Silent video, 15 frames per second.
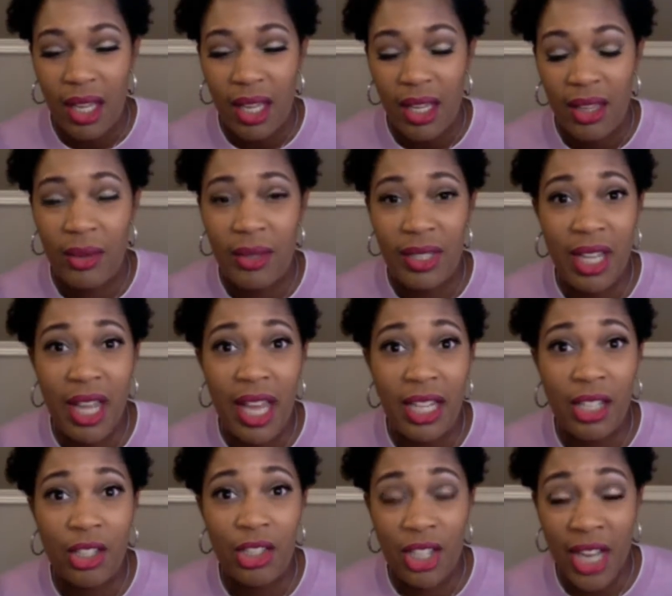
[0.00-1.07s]
There was a lot
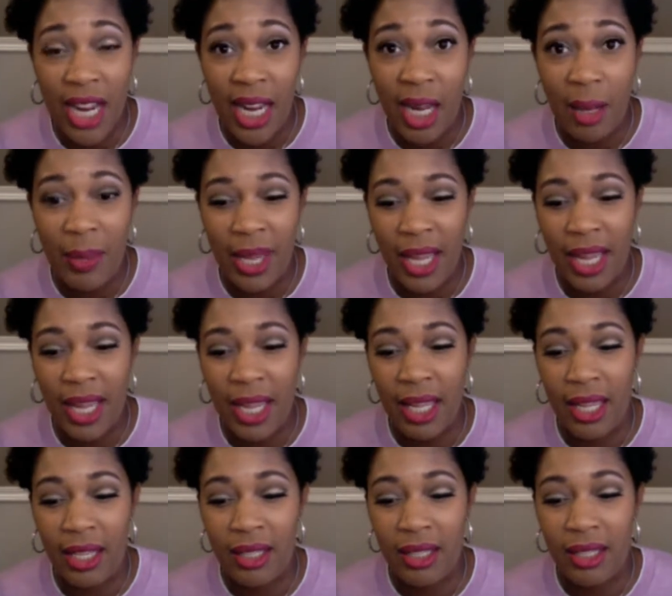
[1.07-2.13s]
of shame
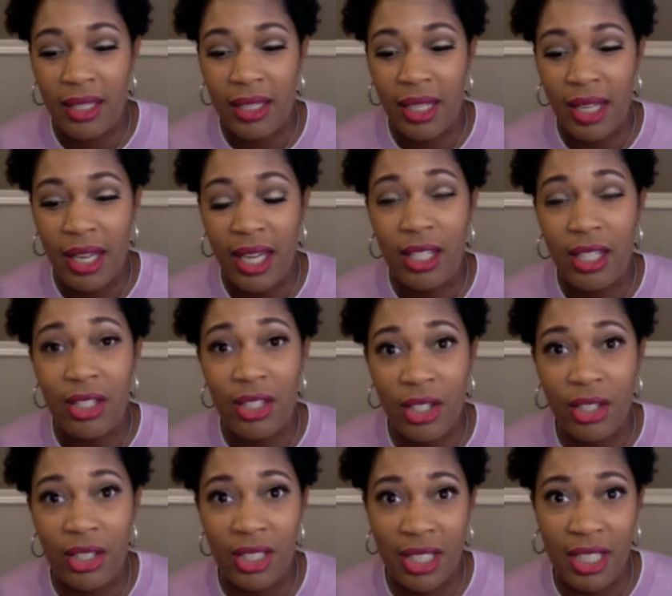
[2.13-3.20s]
and
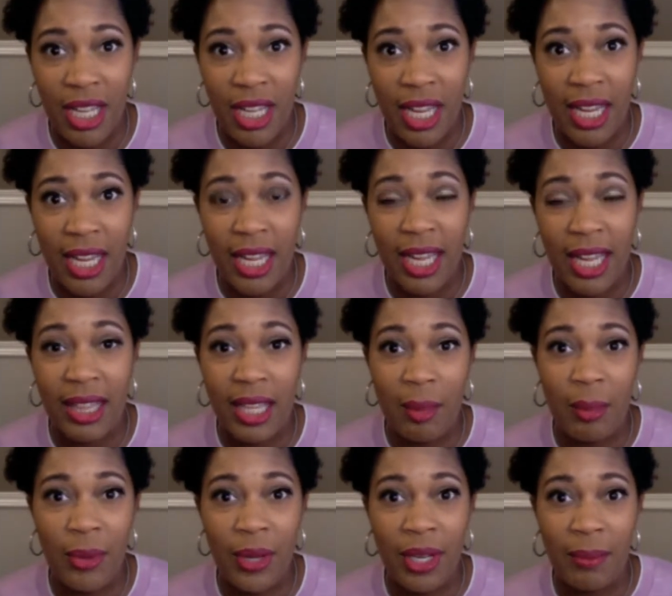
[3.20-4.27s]
uncertainty at
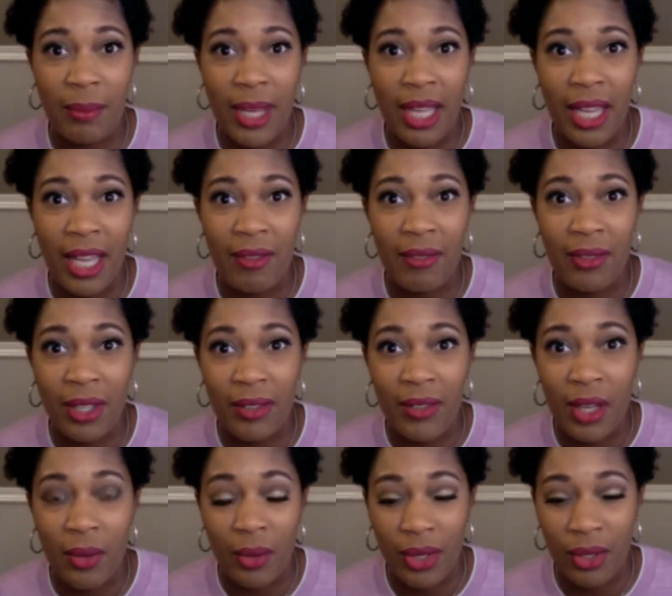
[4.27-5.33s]
that point in my life
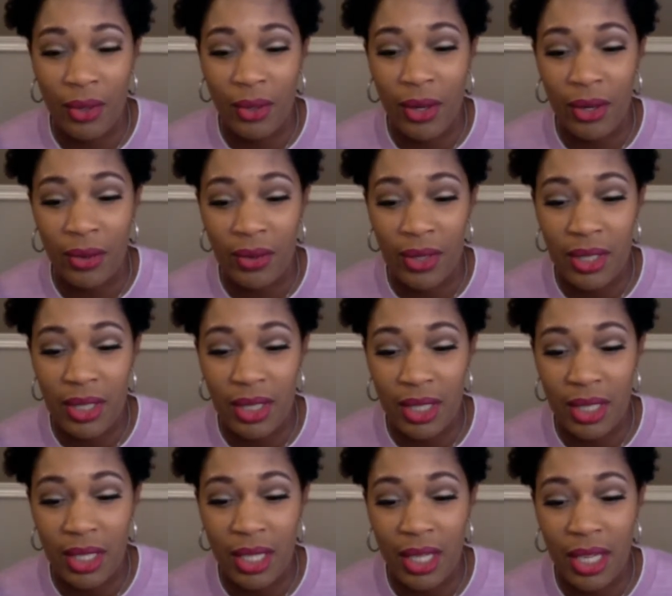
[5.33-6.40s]
living with Crohn's,